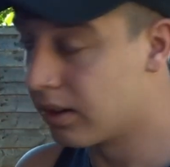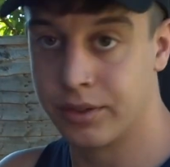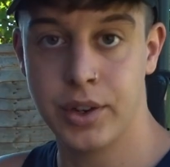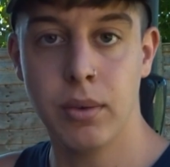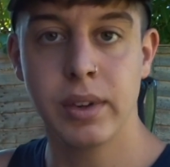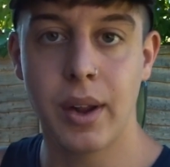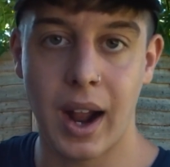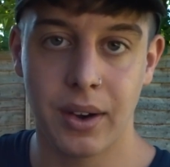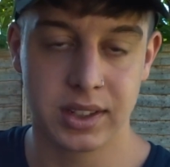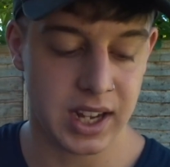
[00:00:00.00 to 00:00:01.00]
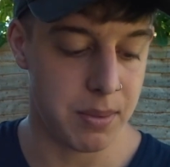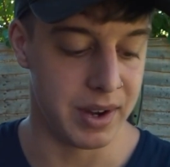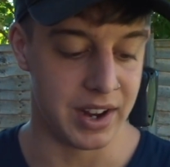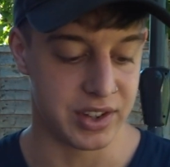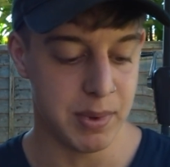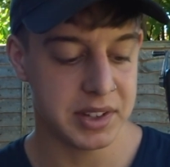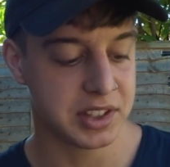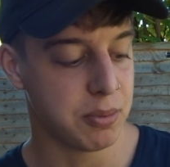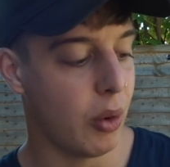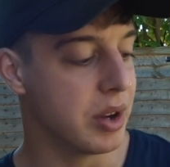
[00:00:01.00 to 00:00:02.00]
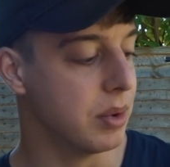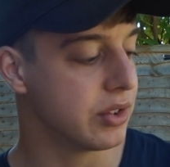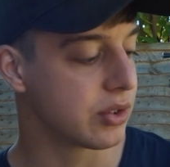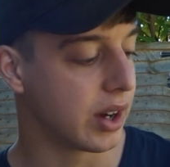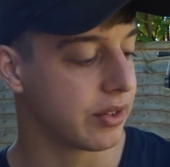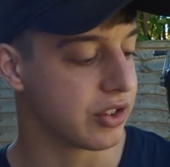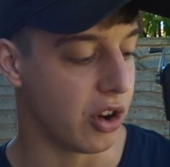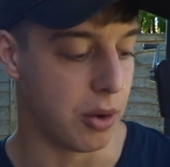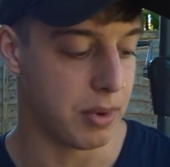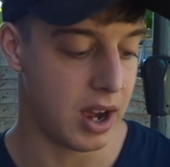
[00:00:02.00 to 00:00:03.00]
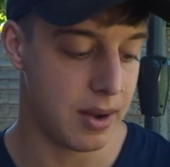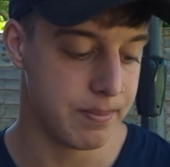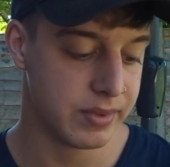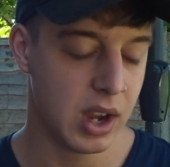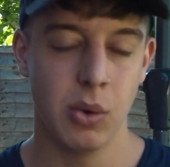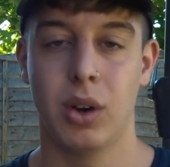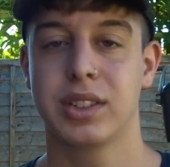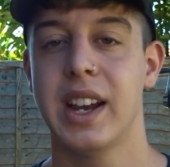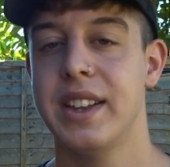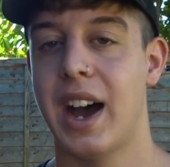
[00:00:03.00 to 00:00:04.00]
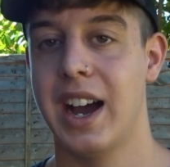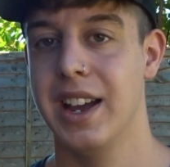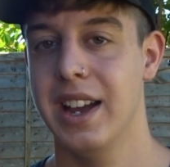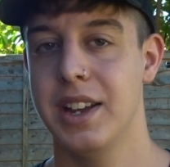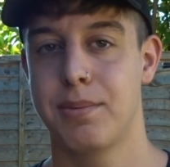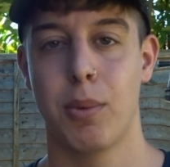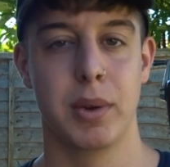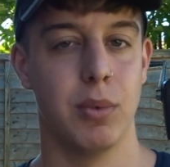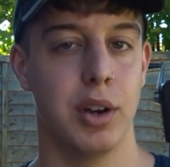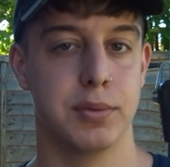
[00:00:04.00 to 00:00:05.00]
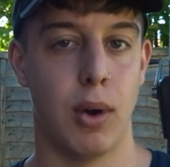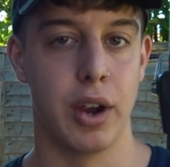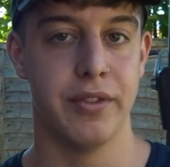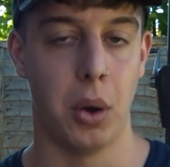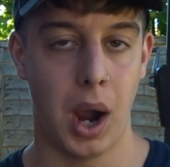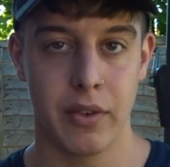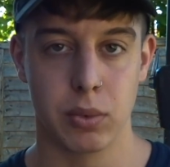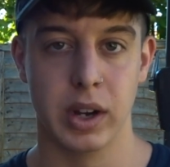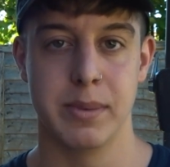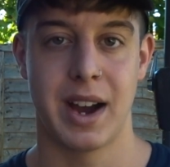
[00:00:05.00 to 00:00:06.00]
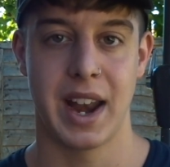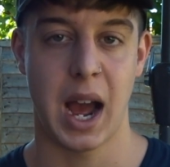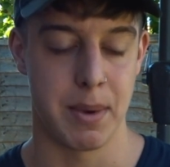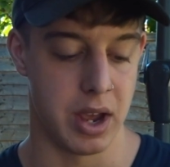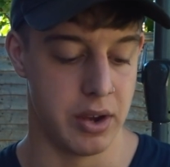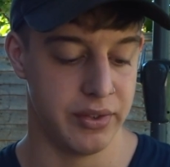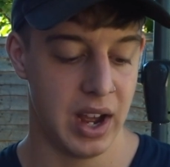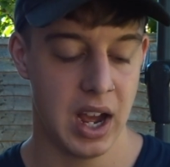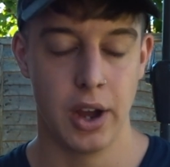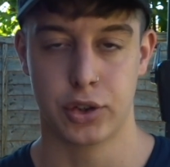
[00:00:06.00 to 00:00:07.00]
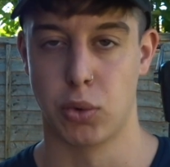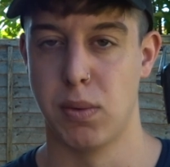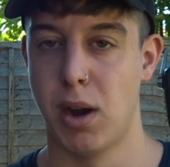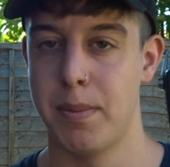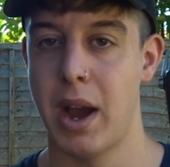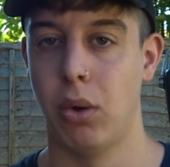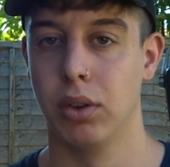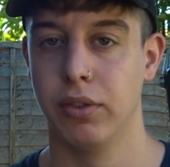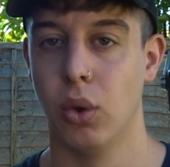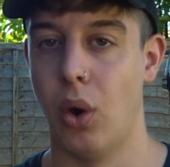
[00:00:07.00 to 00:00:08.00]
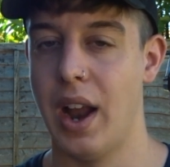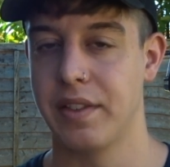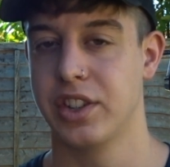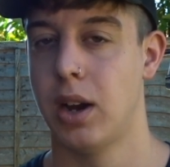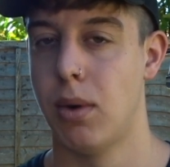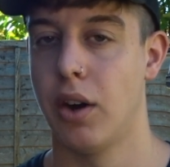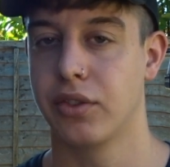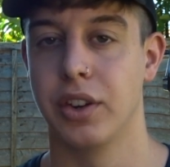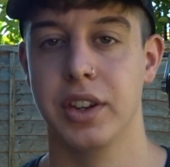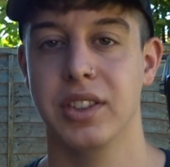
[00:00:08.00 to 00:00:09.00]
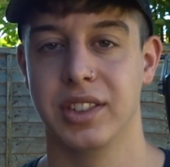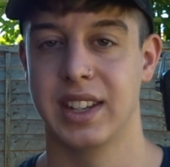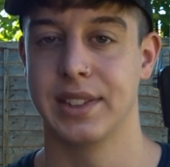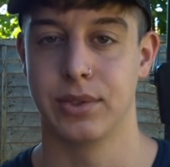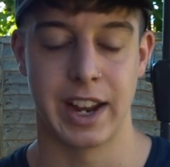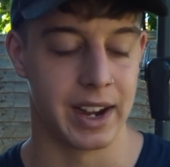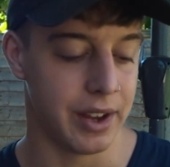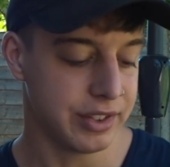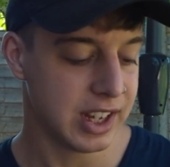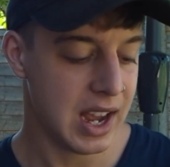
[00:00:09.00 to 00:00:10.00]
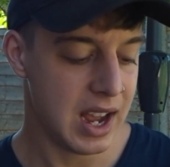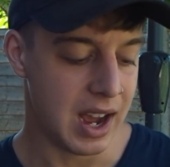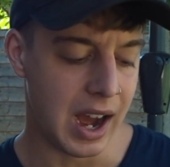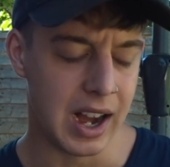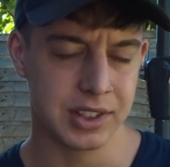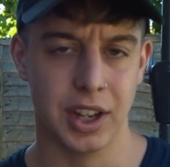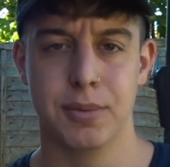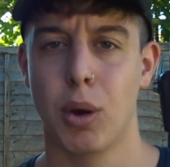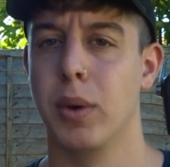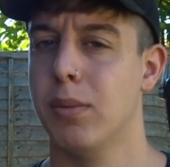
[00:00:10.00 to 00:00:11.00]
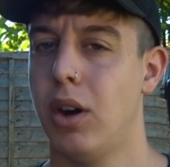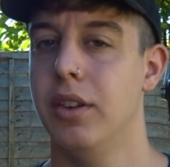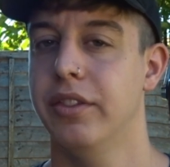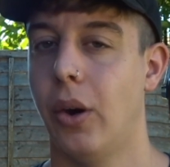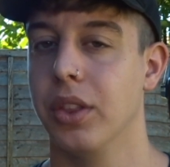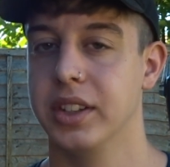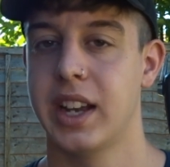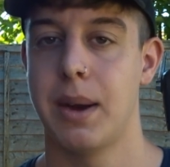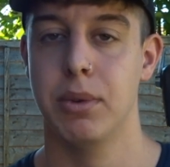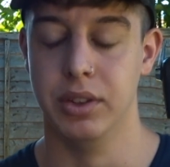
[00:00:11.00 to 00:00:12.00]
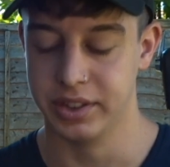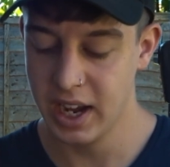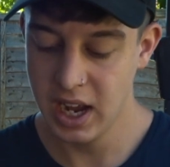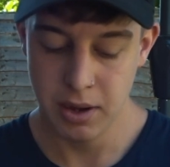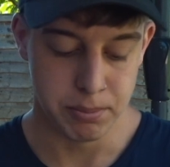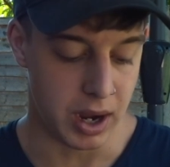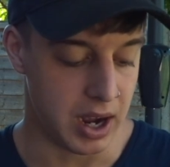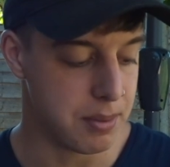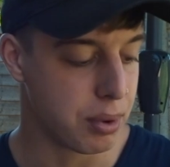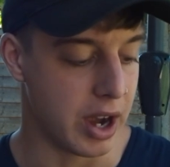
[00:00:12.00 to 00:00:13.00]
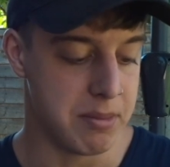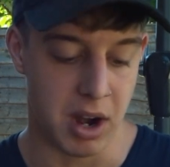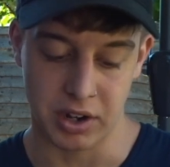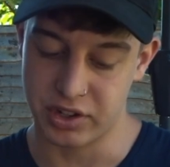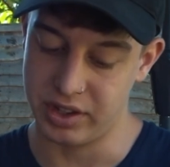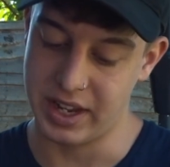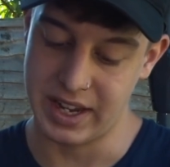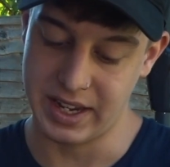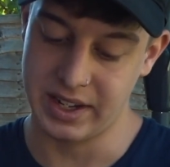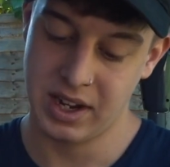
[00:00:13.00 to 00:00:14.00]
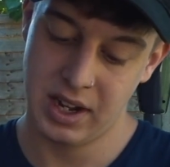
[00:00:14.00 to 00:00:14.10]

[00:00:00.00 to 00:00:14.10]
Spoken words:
don't really know how this happened actually, a bit disappointed with Strength Shop. Well, I say that, it probably was my fault. I have a really bad habit of dropping my belt on the floor every time after I do a successful deadlift. So it's probably my own fault this happened. But pretty much the,